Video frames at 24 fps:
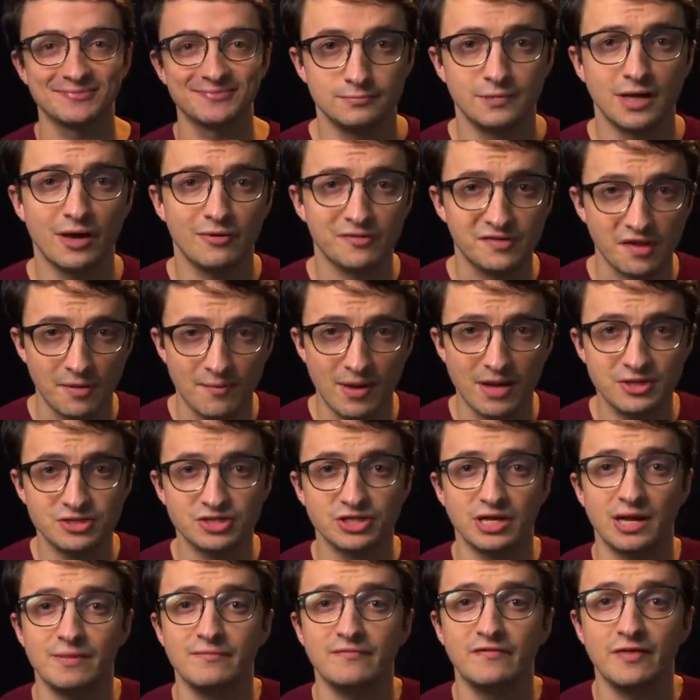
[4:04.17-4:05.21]
Now, as I
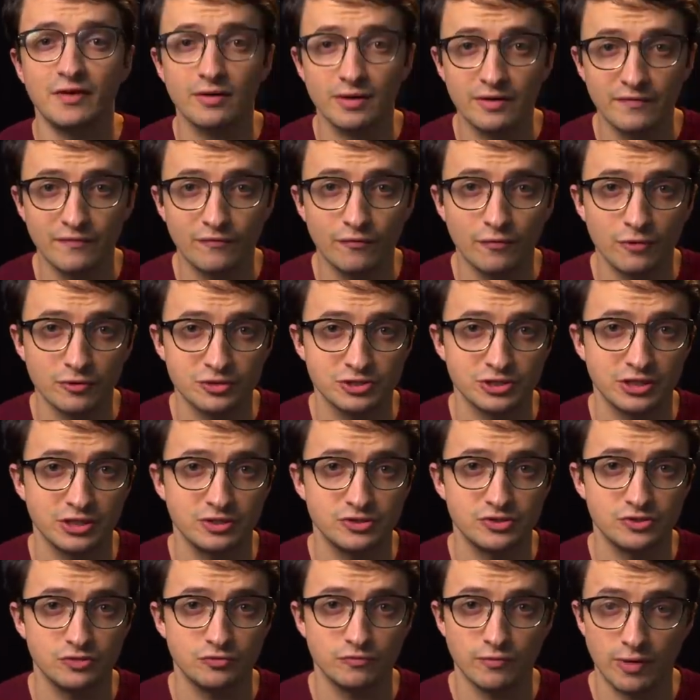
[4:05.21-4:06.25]
mentioned, I'm very fortunate
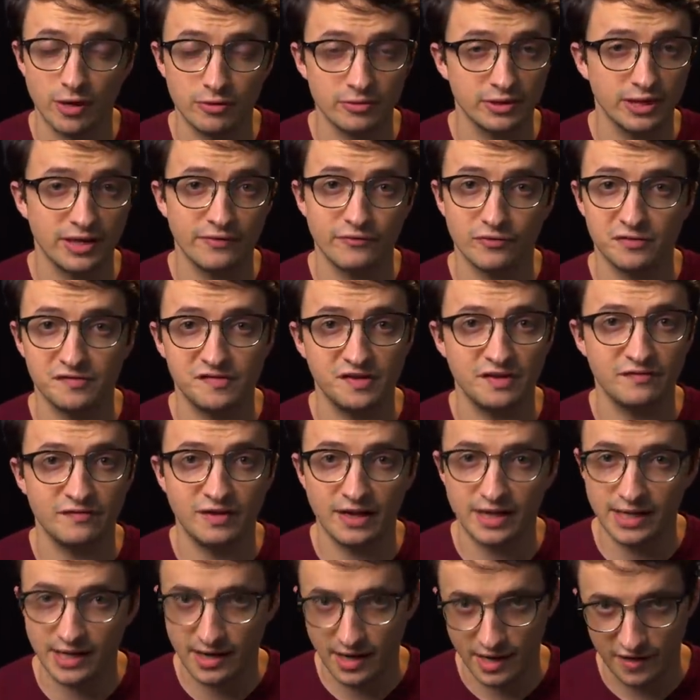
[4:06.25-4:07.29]
to rarely have received
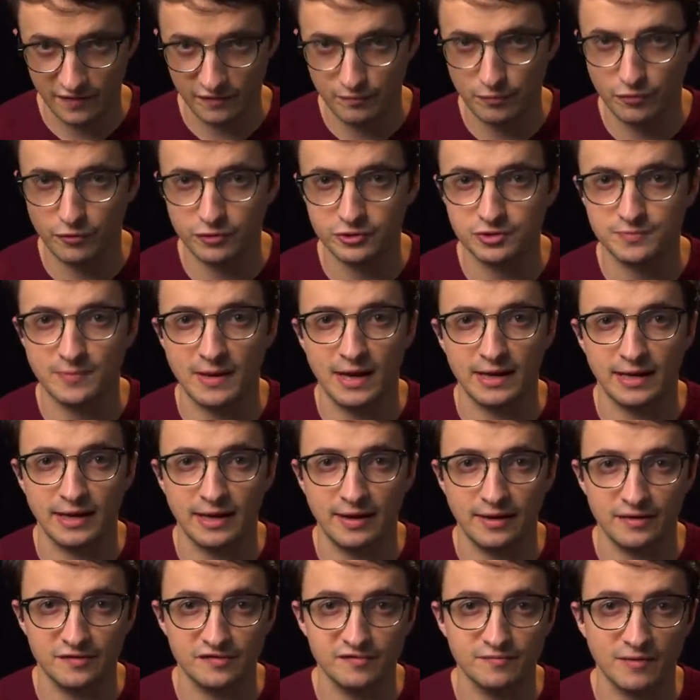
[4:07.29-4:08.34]
any kind of pushback
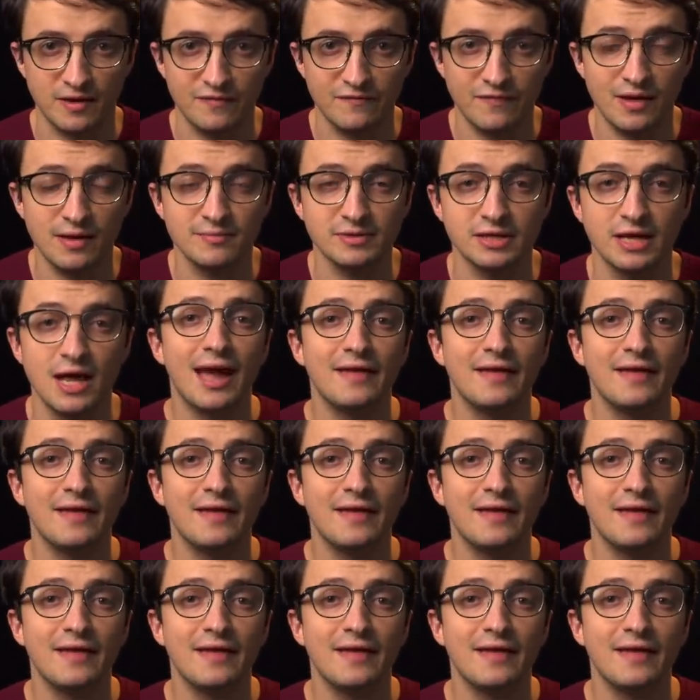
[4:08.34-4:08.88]
against my family,